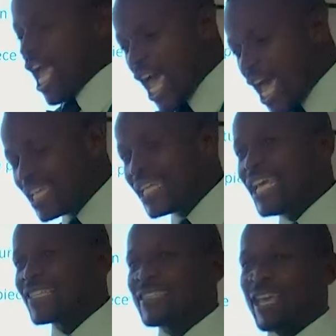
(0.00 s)
earn
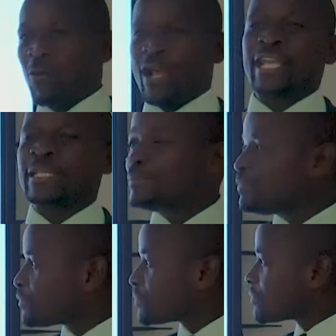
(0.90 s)
as they work.
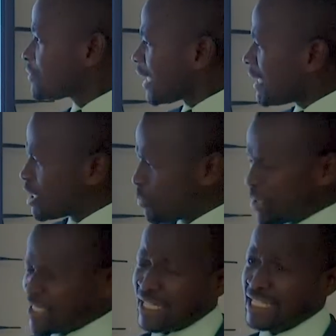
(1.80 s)
The
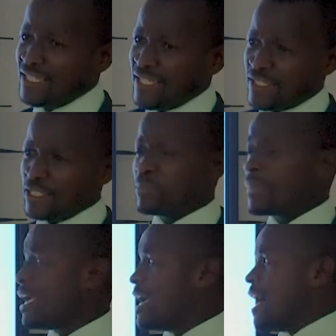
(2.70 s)
piece rate
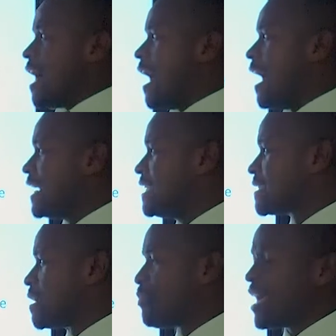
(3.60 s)
system
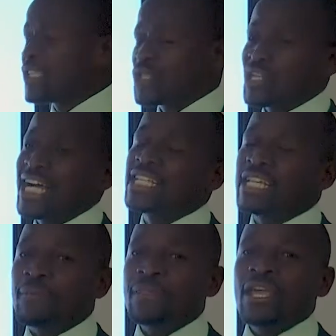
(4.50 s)
is a pay
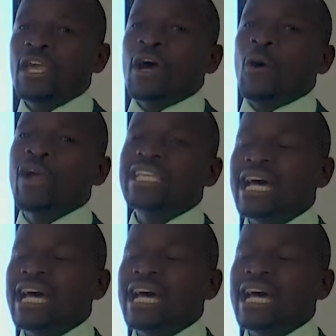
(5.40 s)
structure which